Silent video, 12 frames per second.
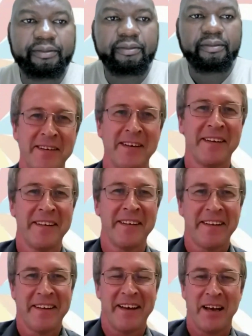Sorry for that.
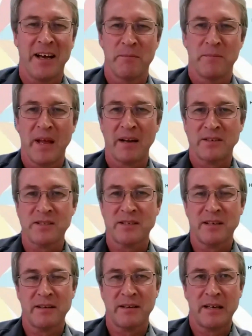
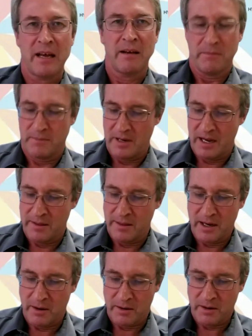Yeah, just
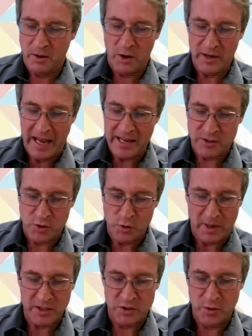I think I can't
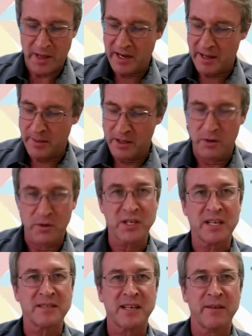add too much to that. I
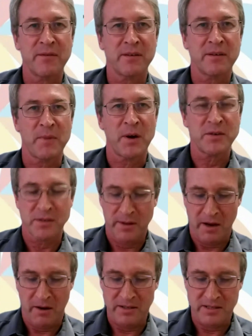think Eugene's given
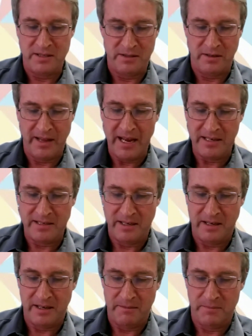most of the answers on
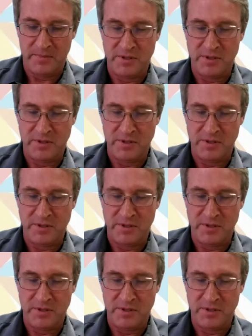that.